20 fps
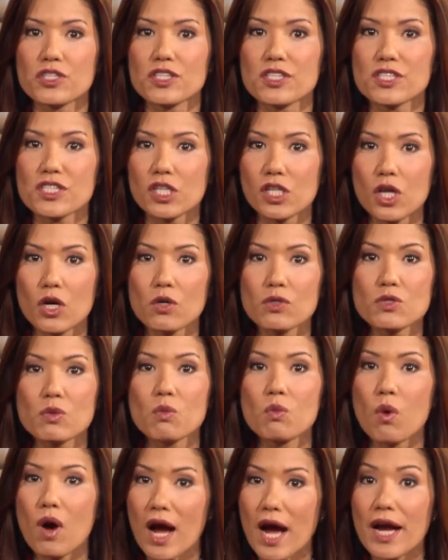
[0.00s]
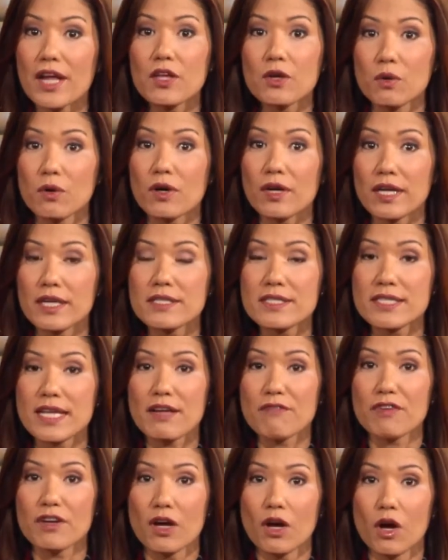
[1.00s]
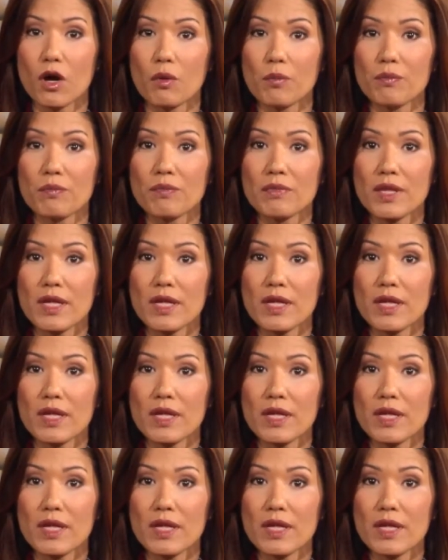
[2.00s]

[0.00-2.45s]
disclose why you are in Safe at Home.